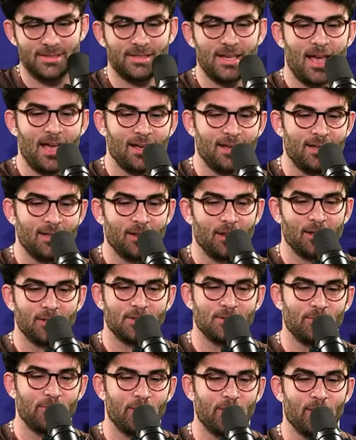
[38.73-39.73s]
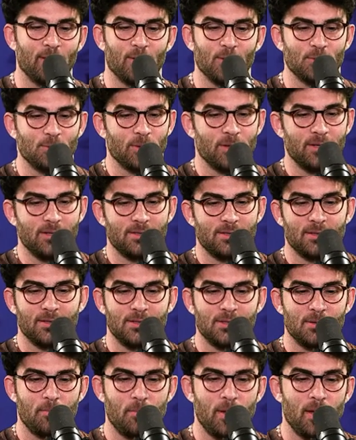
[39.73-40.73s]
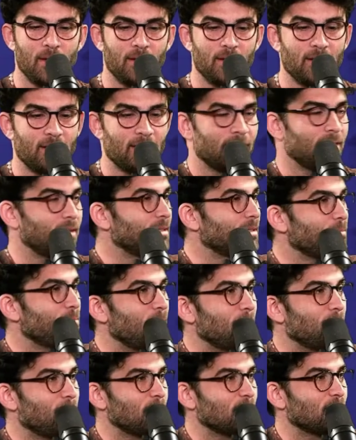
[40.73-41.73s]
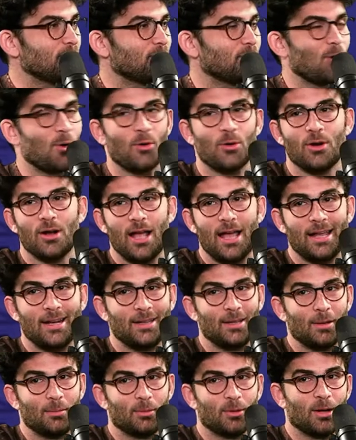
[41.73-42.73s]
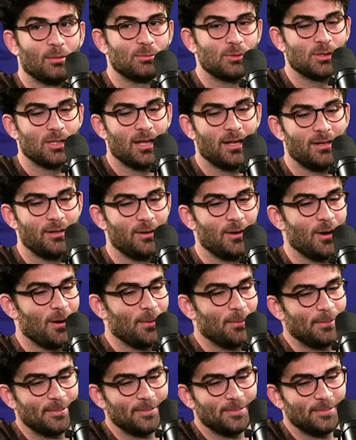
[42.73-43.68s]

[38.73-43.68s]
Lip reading: saying he likes your videos, but he's a big business owner and a liberal. I'm just letting you know.